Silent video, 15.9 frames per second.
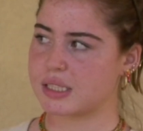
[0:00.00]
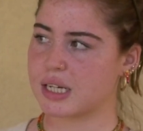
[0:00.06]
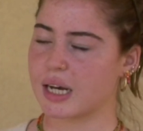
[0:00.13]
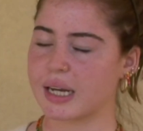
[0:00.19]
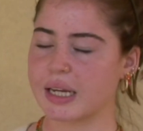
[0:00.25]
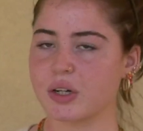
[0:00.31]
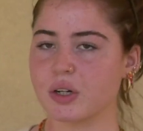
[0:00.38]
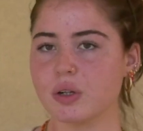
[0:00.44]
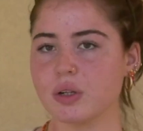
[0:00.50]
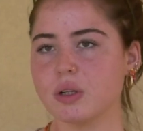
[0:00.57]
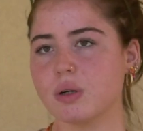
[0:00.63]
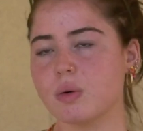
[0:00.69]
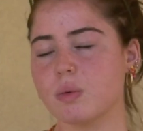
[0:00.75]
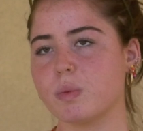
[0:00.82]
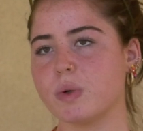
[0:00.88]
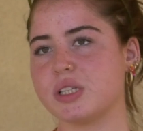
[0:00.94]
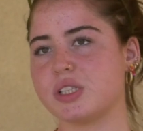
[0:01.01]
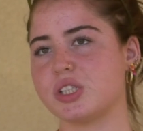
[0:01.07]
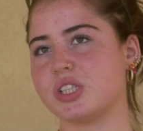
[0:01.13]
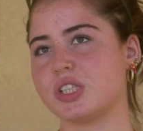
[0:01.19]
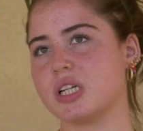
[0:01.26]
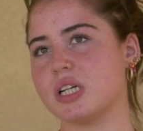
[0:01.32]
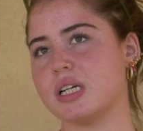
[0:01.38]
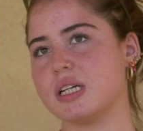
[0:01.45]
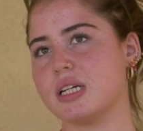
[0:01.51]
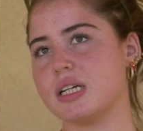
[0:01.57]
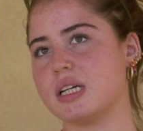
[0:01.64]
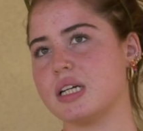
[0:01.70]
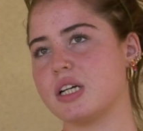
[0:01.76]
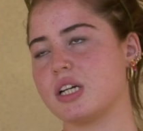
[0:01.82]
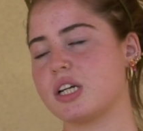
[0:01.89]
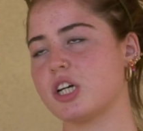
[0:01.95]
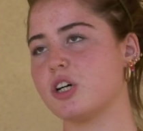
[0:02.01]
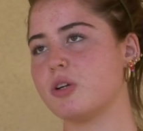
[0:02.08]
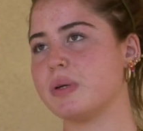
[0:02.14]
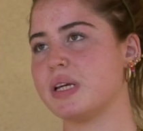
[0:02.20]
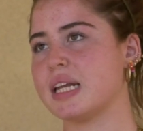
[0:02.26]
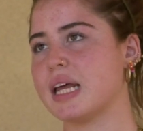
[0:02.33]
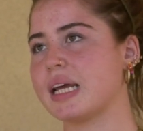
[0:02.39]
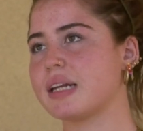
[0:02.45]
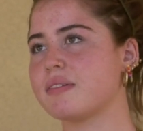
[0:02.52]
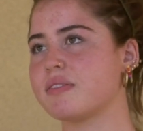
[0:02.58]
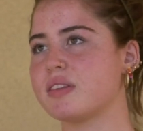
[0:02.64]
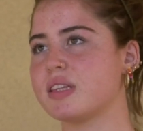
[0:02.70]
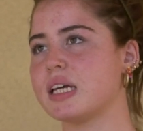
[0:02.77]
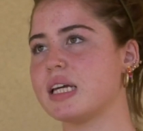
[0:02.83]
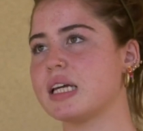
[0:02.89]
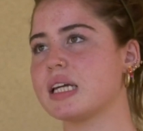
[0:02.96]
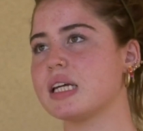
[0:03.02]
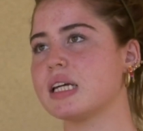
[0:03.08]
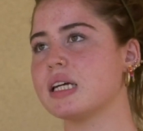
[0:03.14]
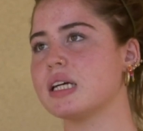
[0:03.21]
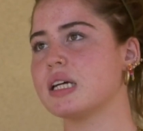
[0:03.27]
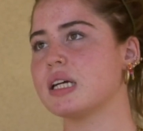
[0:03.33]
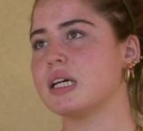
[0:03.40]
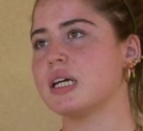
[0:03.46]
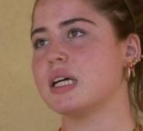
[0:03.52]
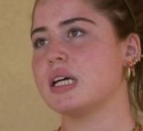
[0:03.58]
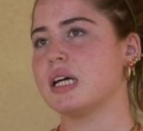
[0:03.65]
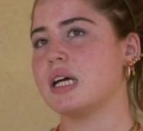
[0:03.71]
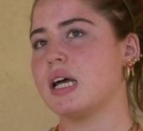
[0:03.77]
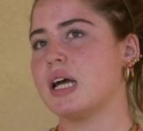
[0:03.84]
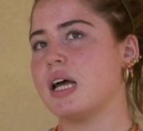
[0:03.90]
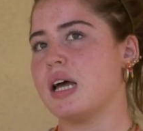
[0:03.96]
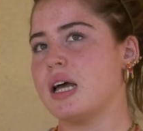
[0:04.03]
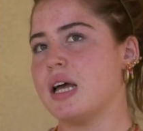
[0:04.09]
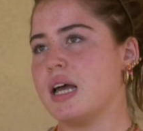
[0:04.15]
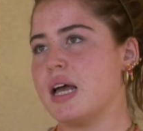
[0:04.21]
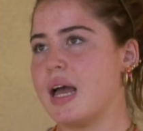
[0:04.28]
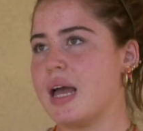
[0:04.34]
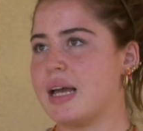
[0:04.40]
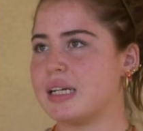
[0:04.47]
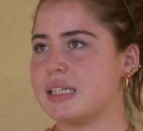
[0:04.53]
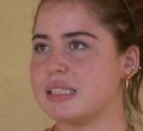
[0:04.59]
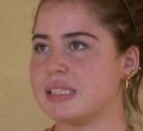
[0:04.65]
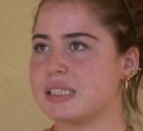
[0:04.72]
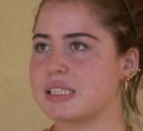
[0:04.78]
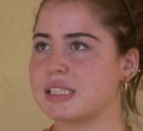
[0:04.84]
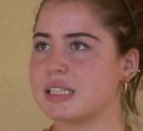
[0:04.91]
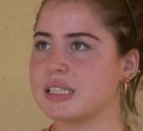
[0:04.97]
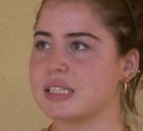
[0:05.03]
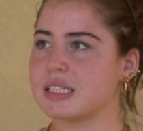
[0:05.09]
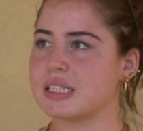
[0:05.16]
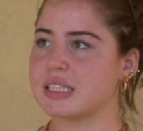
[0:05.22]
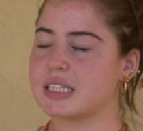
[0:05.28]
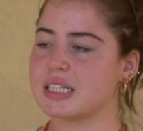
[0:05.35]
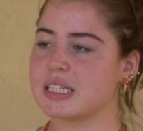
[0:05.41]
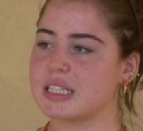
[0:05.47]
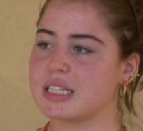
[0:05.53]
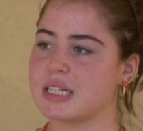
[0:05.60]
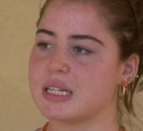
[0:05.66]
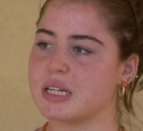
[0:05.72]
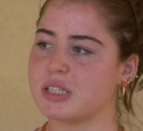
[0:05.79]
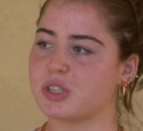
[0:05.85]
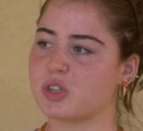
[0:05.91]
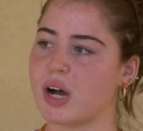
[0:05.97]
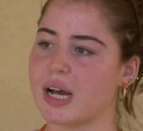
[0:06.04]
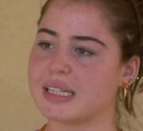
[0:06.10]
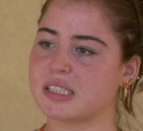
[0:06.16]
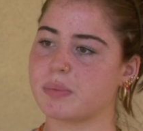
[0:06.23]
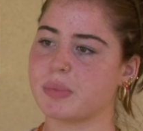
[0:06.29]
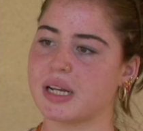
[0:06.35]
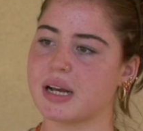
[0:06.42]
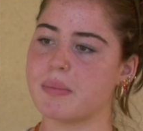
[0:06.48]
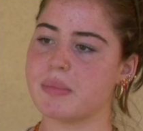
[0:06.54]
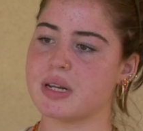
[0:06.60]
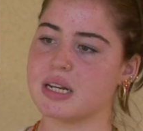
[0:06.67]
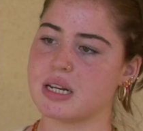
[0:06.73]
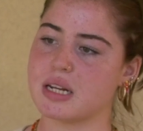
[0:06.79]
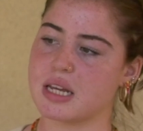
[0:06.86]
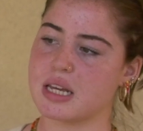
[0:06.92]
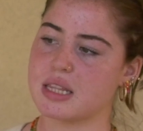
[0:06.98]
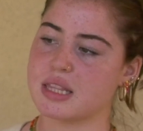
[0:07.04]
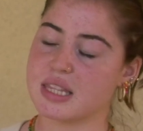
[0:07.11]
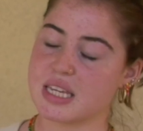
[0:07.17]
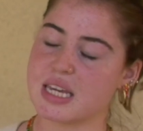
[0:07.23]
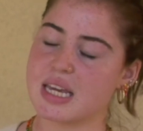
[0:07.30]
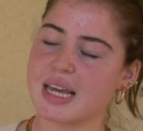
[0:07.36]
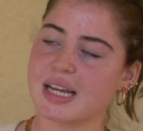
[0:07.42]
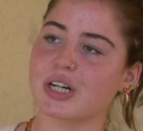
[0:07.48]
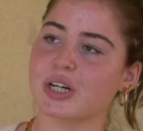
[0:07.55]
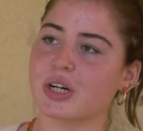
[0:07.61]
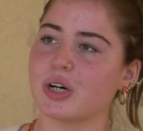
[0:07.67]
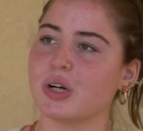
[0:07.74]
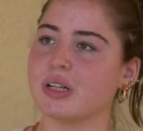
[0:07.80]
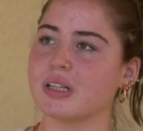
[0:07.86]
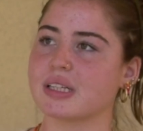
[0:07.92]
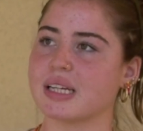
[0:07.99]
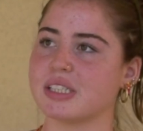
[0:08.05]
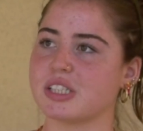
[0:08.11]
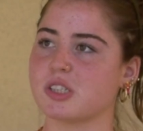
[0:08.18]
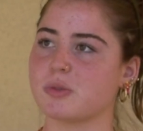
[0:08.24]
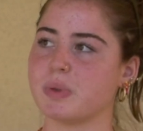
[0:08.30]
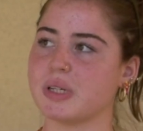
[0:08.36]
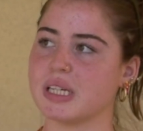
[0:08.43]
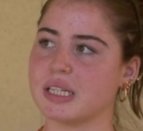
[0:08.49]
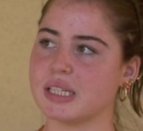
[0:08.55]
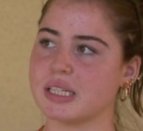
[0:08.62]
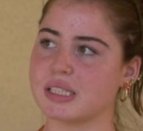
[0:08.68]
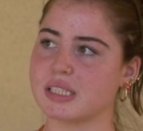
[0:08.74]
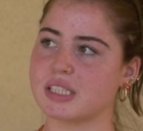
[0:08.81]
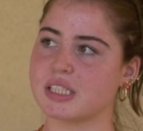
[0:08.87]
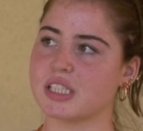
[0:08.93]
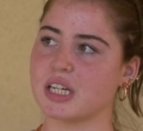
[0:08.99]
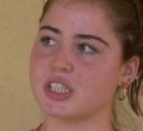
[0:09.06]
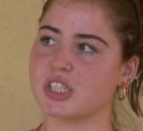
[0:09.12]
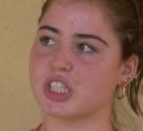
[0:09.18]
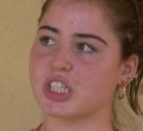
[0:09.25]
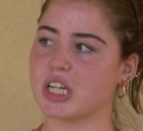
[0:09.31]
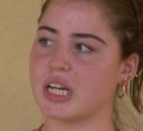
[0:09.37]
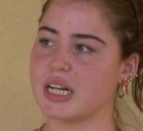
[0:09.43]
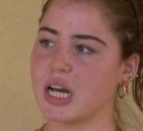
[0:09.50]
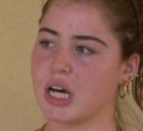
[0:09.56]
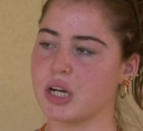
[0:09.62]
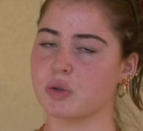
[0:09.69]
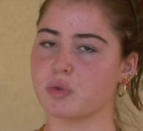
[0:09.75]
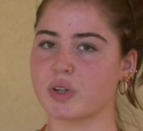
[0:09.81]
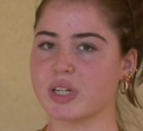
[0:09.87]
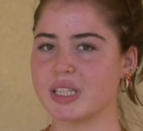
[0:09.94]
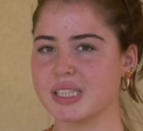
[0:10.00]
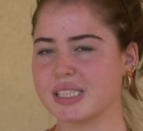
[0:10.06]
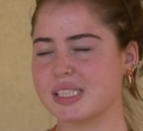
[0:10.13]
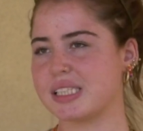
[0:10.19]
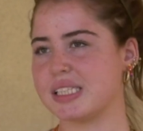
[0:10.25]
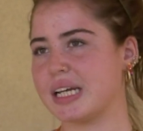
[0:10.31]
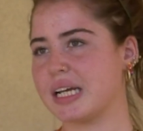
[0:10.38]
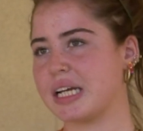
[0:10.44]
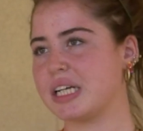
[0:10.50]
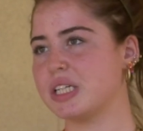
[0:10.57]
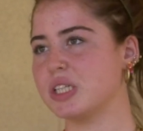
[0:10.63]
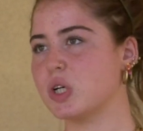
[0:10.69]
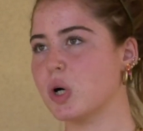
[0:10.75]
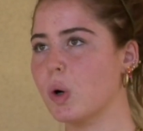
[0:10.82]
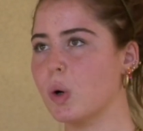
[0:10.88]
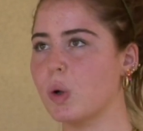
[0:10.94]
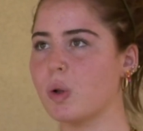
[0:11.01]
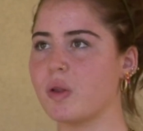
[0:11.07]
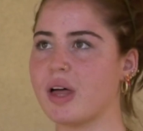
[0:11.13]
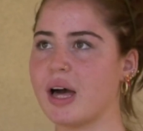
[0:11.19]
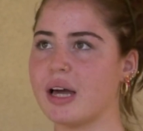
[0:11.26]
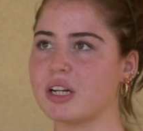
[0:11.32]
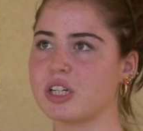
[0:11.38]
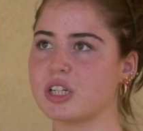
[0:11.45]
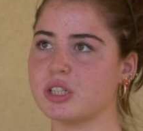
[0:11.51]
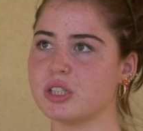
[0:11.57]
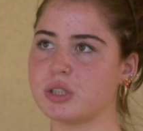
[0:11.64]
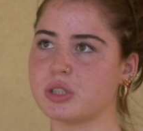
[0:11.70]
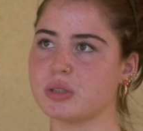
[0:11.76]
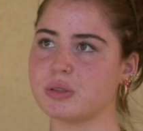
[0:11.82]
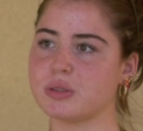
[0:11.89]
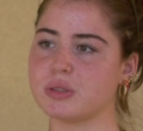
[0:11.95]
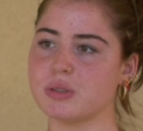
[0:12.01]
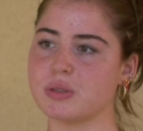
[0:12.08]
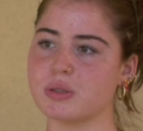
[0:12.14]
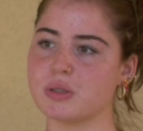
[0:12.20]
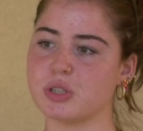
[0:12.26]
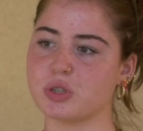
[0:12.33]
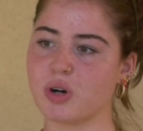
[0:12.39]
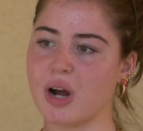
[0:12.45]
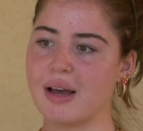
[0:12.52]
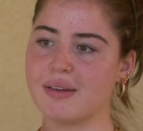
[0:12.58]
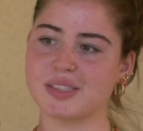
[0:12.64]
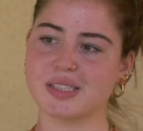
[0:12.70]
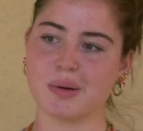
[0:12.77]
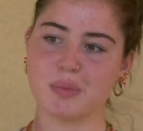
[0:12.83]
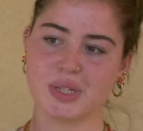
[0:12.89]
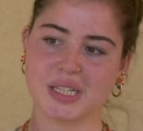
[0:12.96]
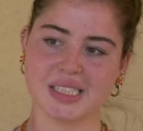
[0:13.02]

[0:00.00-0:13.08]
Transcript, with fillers: title, which could be a negative thing. And trying to become the it girl can just be such an unrealistic goal that could drive someone